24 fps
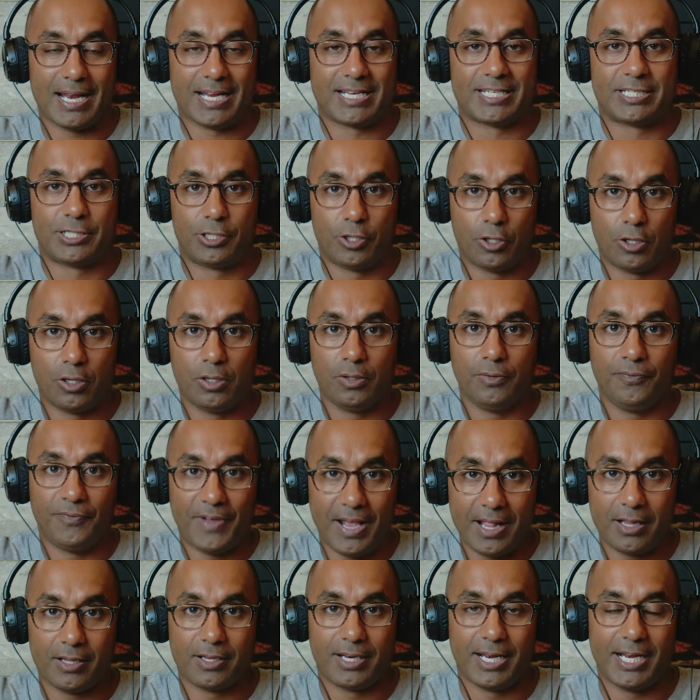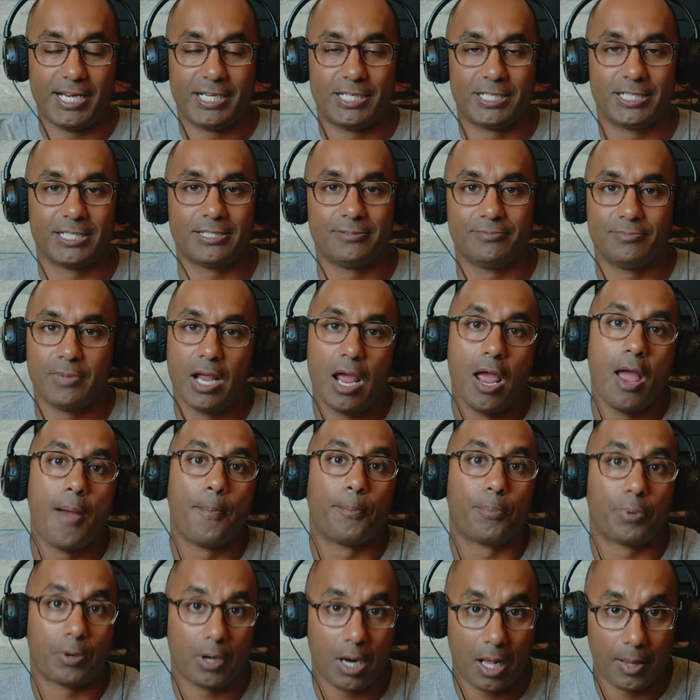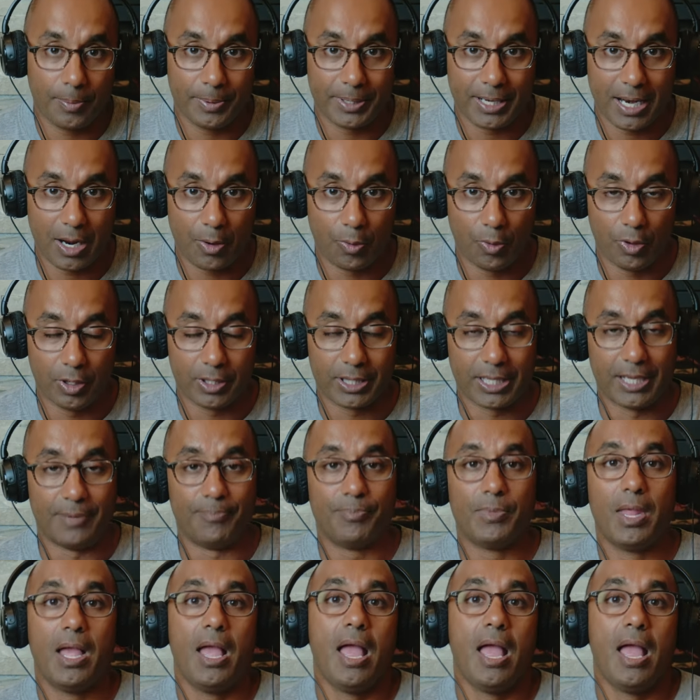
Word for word: external validation, probably not worth it.